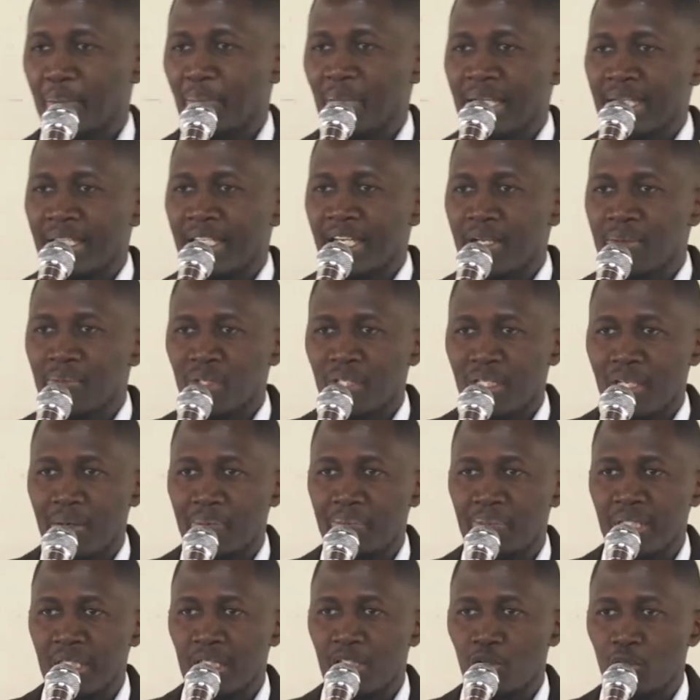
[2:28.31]
my name is
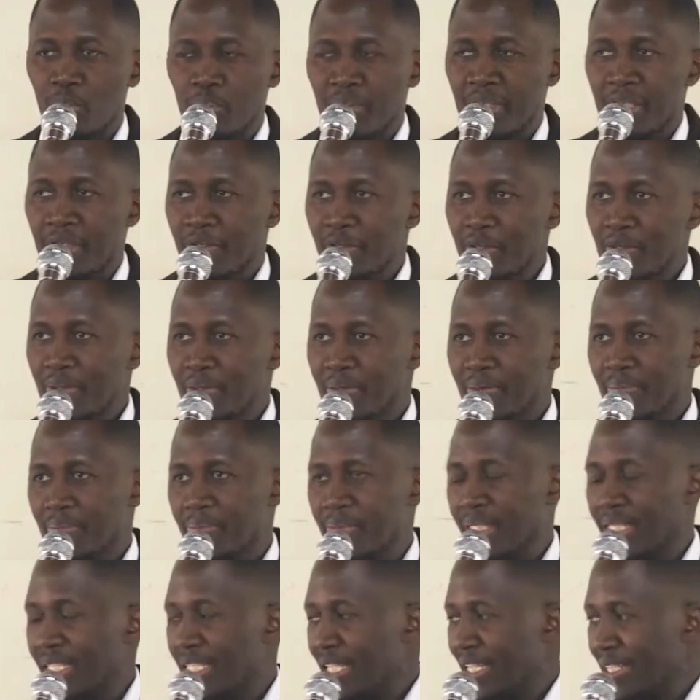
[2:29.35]
Peter Opio
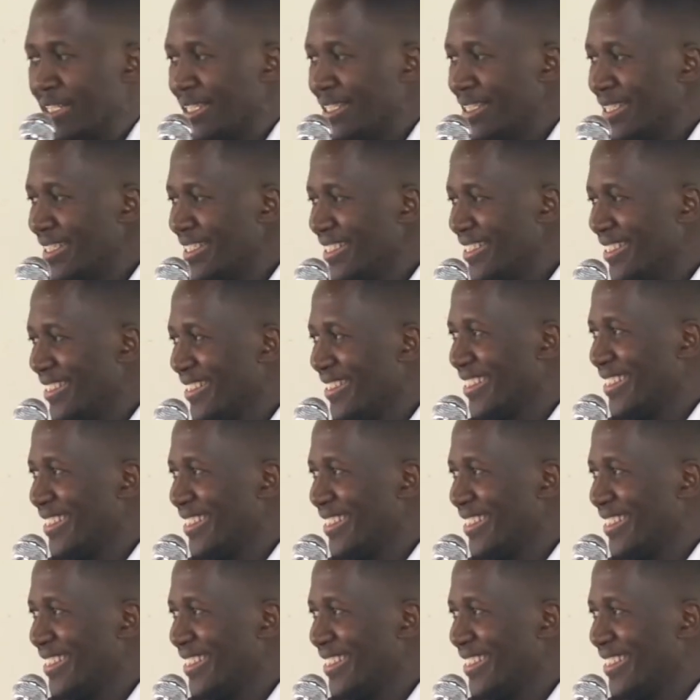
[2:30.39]
Misiani.